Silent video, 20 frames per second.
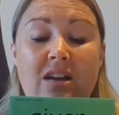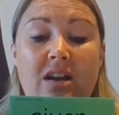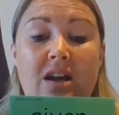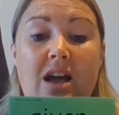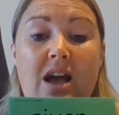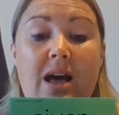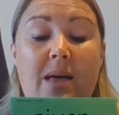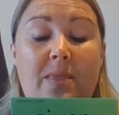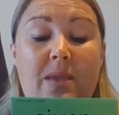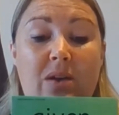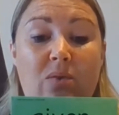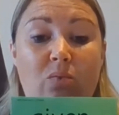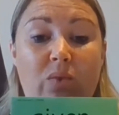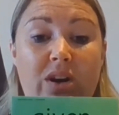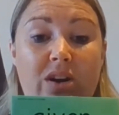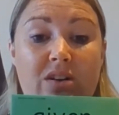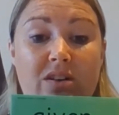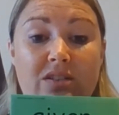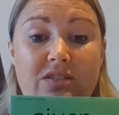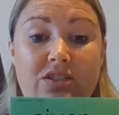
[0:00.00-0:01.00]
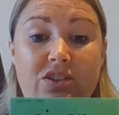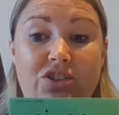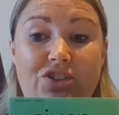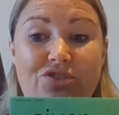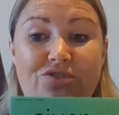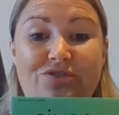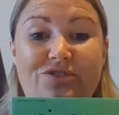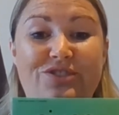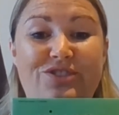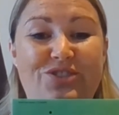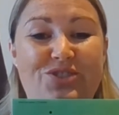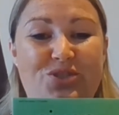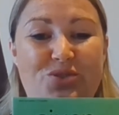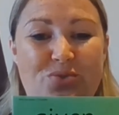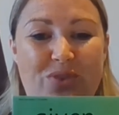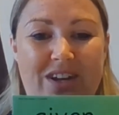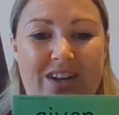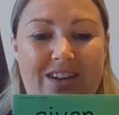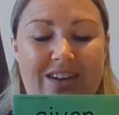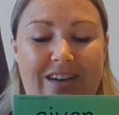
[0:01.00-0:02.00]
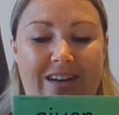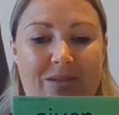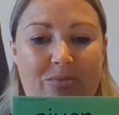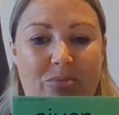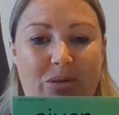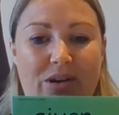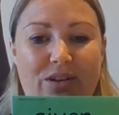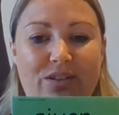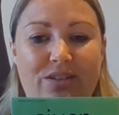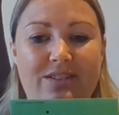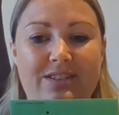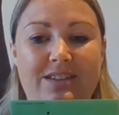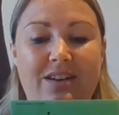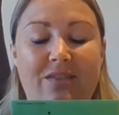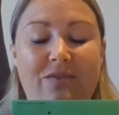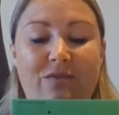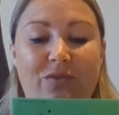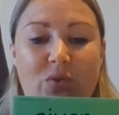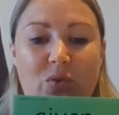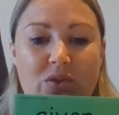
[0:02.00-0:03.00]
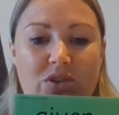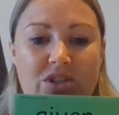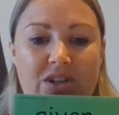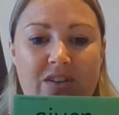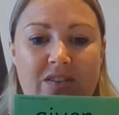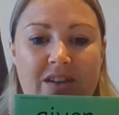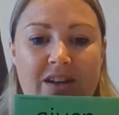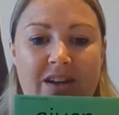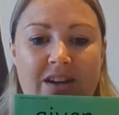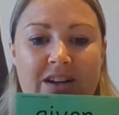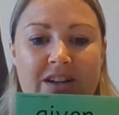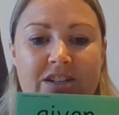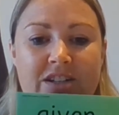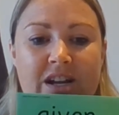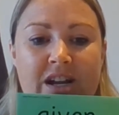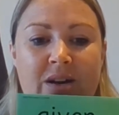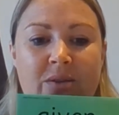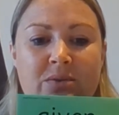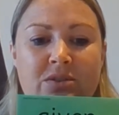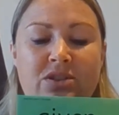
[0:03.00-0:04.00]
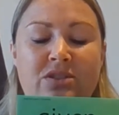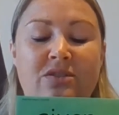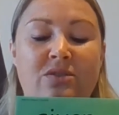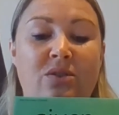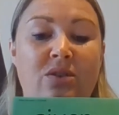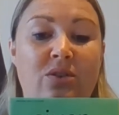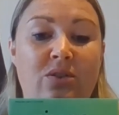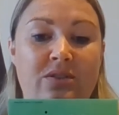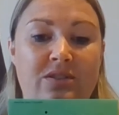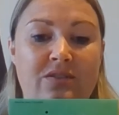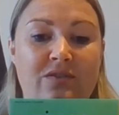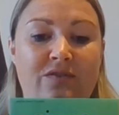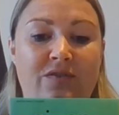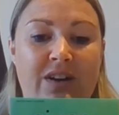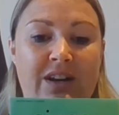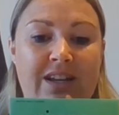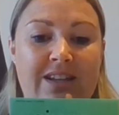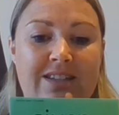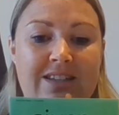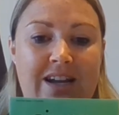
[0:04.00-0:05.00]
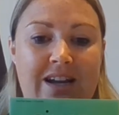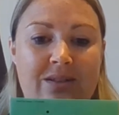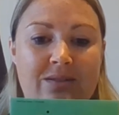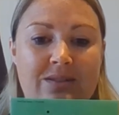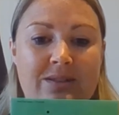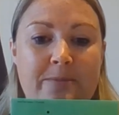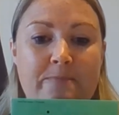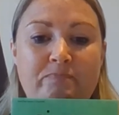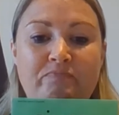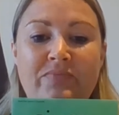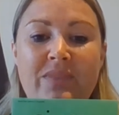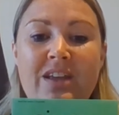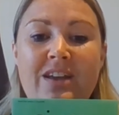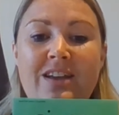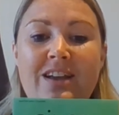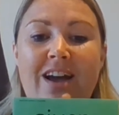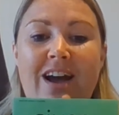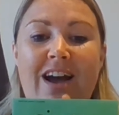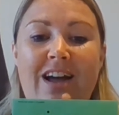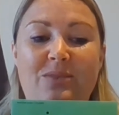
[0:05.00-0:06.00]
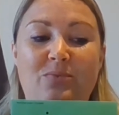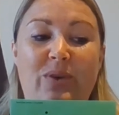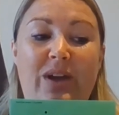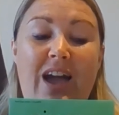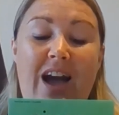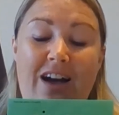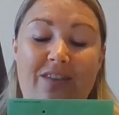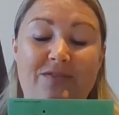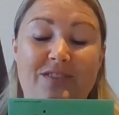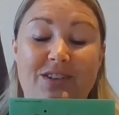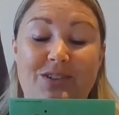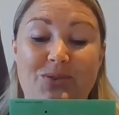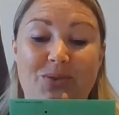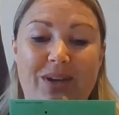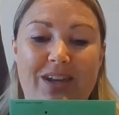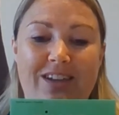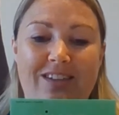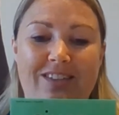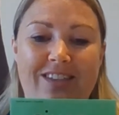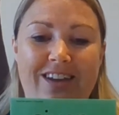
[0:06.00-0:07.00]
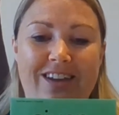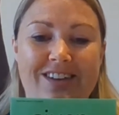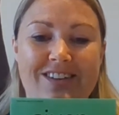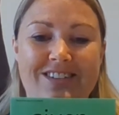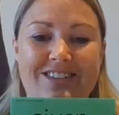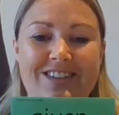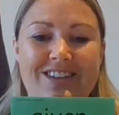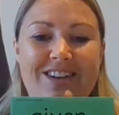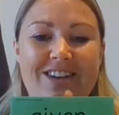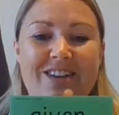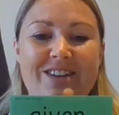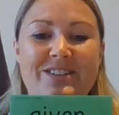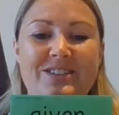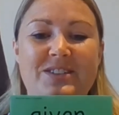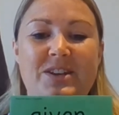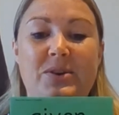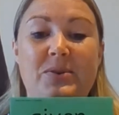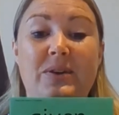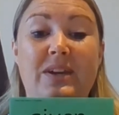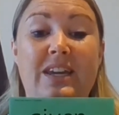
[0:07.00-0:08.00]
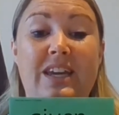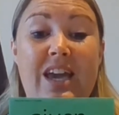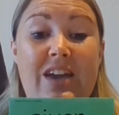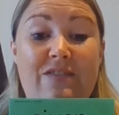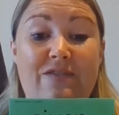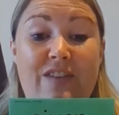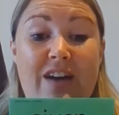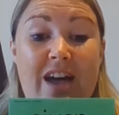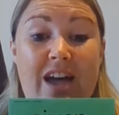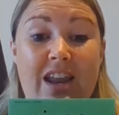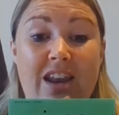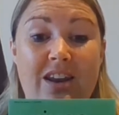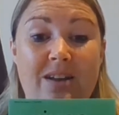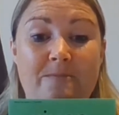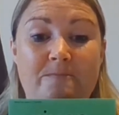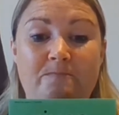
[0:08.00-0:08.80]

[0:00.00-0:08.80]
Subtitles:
and then we'd ask the children to tweak it, because unfortunately the English language has got lots of funny sounds and we have to tweak things. So given,